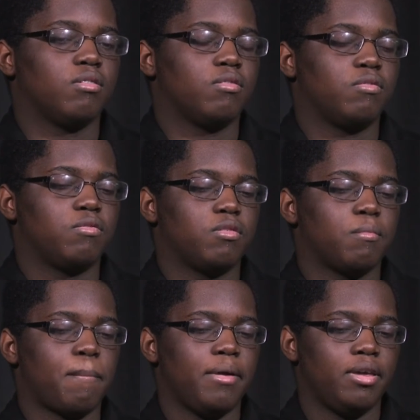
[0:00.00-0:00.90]
For
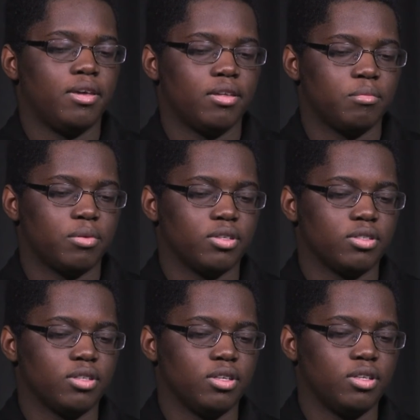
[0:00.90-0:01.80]
me
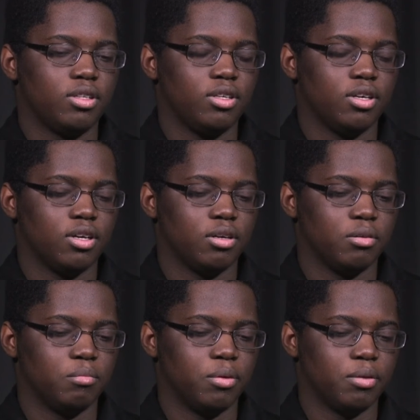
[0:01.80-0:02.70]
personally, the
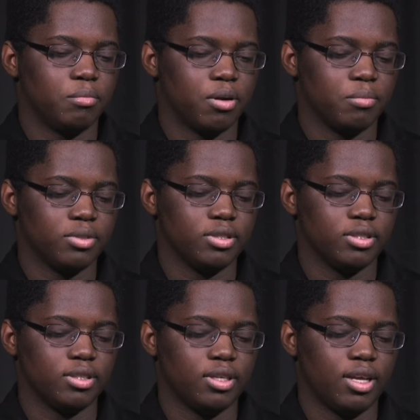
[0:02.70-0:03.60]
Birmingham Promise
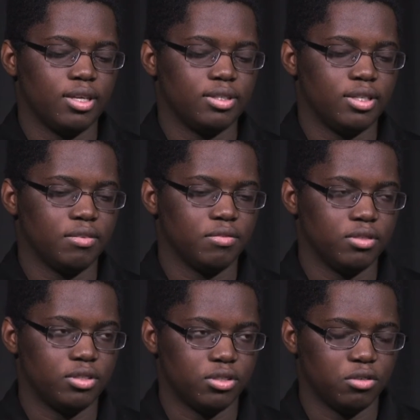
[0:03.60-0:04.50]
has definitely
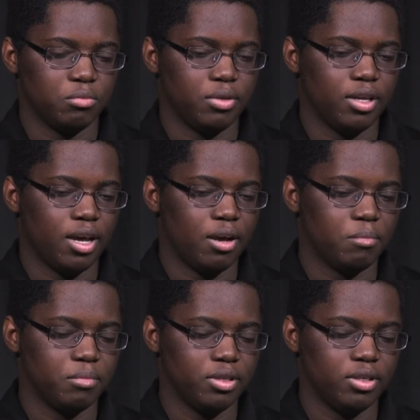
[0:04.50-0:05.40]
shown me how
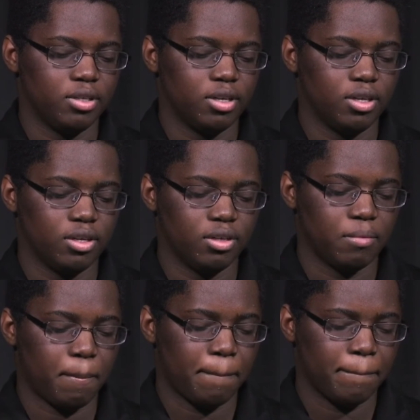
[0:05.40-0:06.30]
many
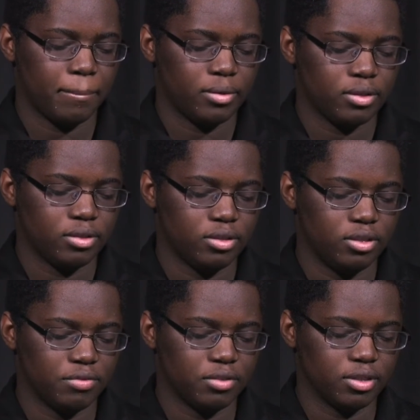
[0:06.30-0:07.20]

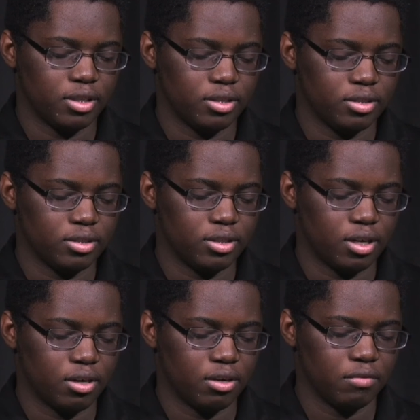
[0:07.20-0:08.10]
different things
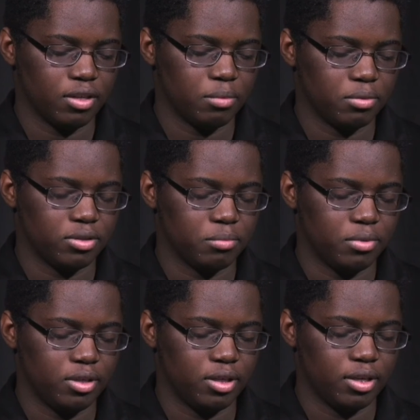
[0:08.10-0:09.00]
that are available to
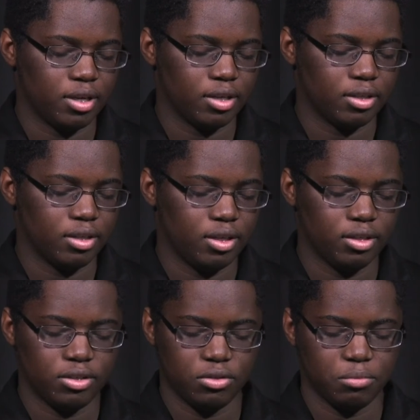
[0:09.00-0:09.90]
me
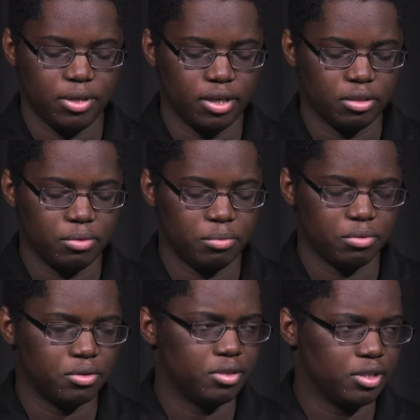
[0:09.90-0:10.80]
and to many other
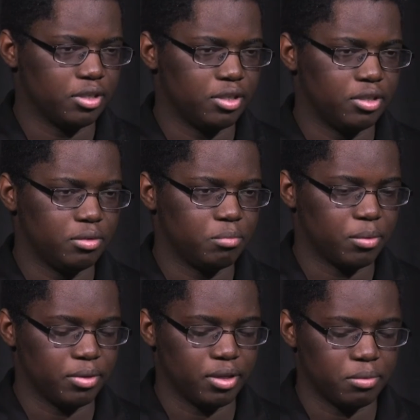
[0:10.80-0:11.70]
people here in
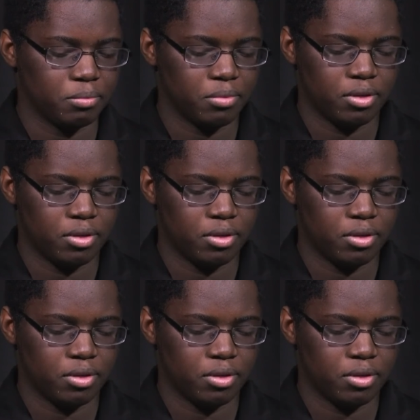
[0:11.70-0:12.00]
Birmingham.